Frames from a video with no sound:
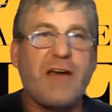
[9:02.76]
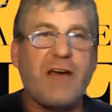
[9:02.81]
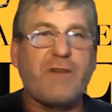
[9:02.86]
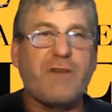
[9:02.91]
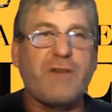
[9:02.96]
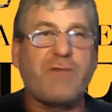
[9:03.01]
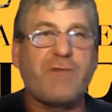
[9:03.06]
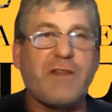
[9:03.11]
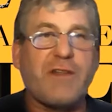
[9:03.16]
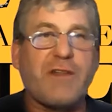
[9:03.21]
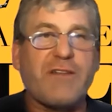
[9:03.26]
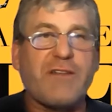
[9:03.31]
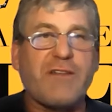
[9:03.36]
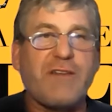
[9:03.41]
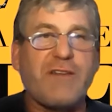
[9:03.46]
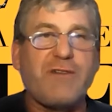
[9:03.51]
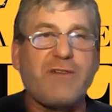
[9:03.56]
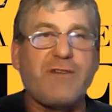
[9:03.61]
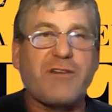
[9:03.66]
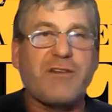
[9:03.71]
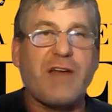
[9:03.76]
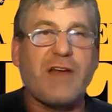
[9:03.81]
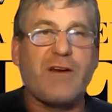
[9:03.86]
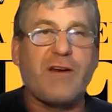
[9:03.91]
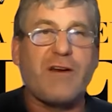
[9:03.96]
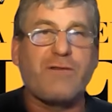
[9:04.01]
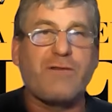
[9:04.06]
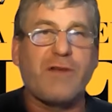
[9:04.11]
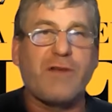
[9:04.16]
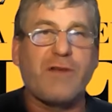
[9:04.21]
off with. If you start
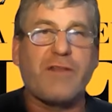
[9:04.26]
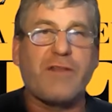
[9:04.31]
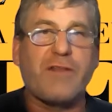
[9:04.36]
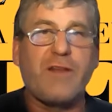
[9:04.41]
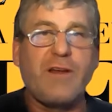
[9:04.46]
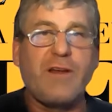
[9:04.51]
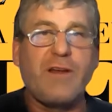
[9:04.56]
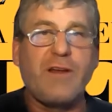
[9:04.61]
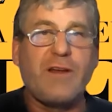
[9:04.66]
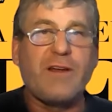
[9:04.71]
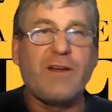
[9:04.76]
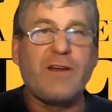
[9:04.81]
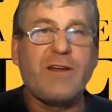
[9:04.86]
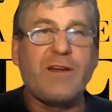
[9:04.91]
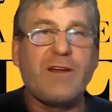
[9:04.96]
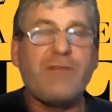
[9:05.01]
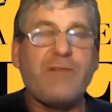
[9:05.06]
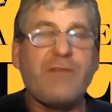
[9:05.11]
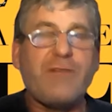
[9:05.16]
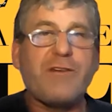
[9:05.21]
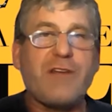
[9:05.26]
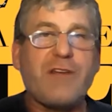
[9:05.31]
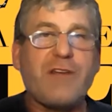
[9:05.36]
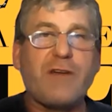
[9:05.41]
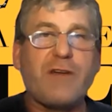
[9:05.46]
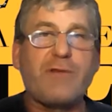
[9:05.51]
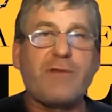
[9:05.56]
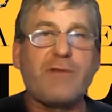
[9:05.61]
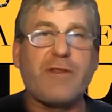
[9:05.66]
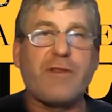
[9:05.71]
off with, if you start
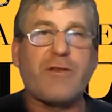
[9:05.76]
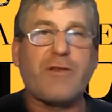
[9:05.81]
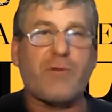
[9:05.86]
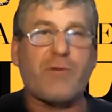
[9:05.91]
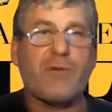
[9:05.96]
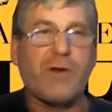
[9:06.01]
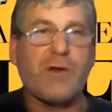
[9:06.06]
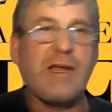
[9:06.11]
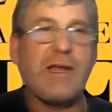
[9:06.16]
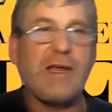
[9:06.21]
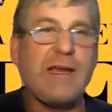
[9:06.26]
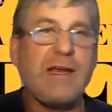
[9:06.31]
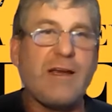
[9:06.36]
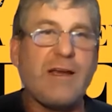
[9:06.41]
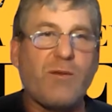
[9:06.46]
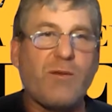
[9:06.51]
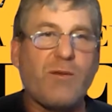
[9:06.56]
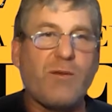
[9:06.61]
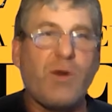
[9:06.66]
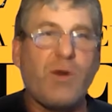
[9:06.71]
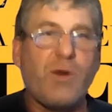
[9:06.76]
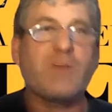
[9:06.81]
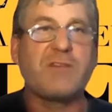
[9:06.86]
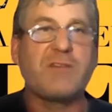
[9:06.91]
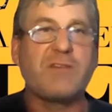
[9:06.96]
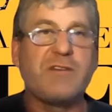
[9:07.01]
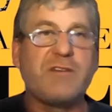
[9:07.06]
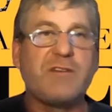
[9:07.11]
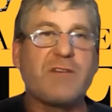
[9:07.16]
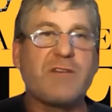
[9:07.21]
off with three
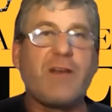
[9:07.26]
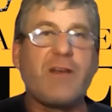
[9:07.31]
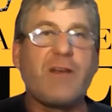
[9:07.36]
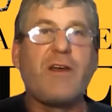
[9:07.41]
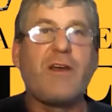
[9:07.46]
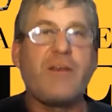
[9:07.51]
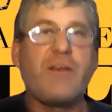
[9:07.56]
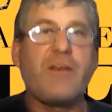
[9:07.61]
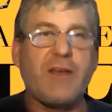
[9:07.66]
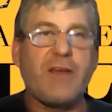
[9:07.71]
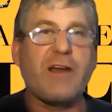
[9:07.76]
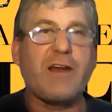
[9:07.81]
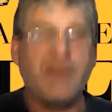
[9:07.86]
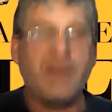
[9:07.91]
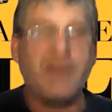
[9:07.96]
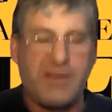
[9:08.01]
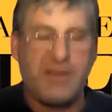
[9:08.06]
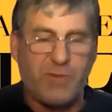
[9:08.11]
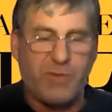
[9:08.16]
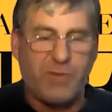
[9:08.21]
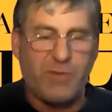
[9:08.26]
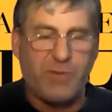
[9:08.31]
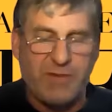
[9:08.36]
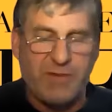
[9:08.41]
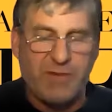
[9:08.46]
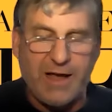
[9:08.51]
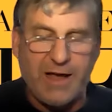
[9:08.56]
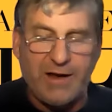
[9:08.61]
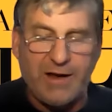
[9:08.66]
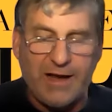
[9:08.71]
boxes, you're going to need to bring them
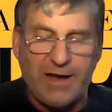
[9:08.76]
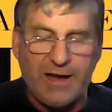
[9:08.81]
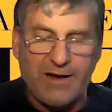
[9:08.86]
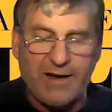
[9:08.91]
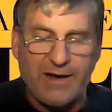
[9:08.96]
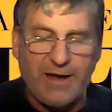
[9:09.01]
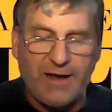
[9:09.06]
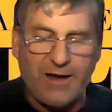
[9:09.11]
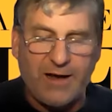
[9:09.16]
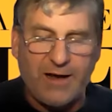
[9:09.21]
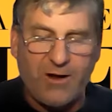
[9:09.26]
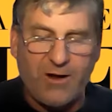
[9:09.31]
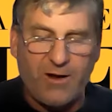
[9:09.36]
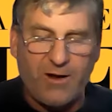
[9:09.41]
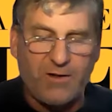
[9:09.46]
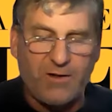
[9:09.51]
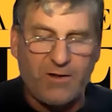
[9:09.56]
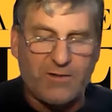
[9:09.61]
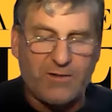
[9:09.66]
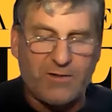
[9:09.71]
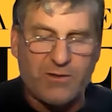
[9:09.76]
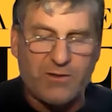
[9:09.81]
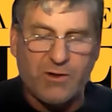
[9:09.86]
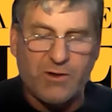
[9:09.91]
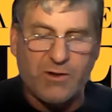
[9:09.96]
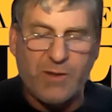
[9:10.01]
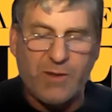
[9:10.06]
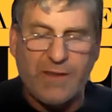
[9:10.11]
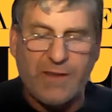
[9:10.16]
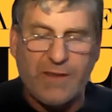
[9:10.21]
down, and and I'll talk
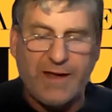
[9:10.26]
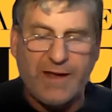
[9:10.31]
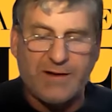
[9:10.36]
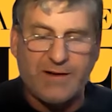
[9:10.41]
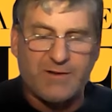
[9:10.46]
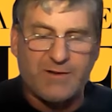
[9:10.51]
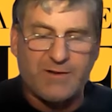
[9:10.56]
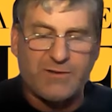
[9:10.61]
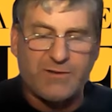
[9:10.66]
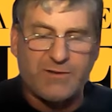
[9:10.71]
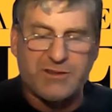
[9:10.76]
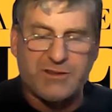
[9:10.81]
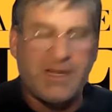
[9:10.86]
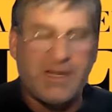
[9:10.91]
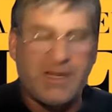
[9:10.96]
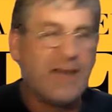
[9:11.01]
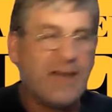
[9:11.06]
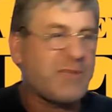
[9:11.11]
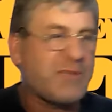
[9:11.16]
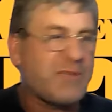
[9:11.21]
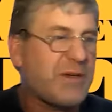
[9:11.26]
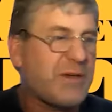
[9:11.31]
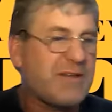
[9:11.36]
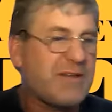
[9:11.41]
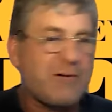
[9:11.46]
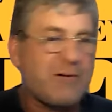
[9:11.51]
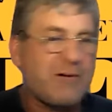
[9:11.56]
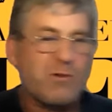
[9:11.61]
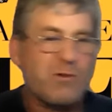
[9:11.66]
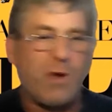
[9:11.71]
about that for starters, because
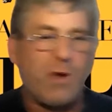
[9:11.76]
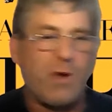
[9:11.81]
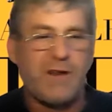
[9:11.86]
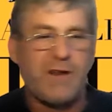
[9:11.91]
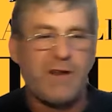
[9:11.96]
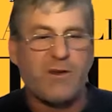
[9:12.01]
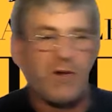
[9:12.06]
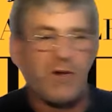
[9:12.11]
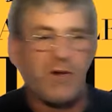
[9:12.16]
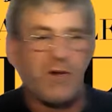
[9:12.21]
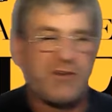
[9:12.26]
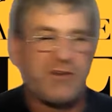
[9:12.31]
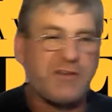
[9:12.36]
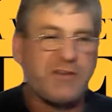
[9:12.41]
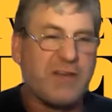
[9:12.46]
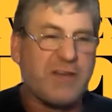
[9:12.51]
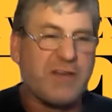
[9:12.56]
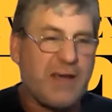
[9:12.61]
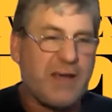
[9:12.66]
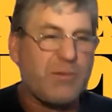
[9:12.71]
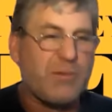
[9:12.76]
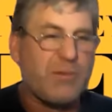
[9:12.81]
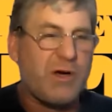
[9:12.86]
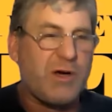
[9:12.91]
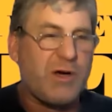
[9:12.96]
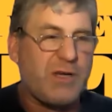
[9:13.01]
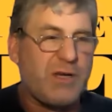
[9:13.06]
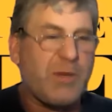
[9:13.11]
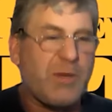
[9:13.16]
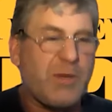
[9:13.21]
that was one of the questions that came by
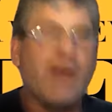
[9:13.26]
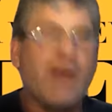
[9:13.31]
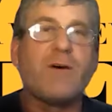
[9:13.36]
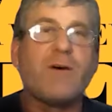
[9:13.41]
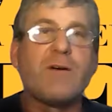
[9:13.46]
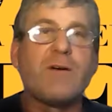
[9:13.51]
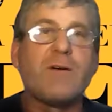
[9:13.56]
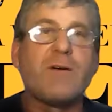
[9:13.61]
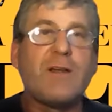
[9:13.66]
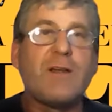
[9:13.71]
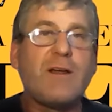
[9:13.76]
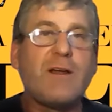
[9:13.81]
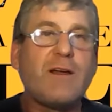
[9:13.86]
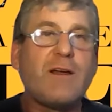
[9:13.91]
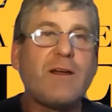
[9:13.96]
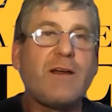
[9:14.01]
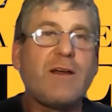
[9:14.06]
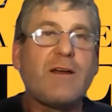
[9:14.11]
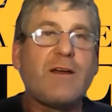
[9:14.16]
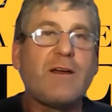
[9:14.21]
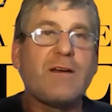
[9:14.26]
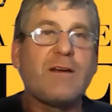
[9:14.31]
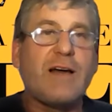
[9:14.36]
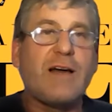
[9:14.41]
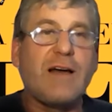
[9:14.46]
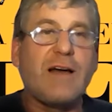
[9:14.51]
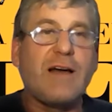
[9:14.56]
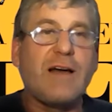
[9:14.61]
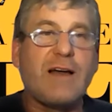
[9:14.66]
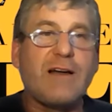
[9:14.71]
email.
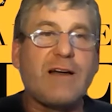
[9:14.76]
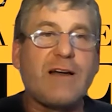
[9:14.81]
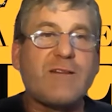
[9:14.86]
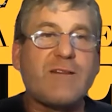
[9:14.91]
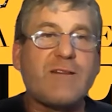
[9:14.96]
Uh,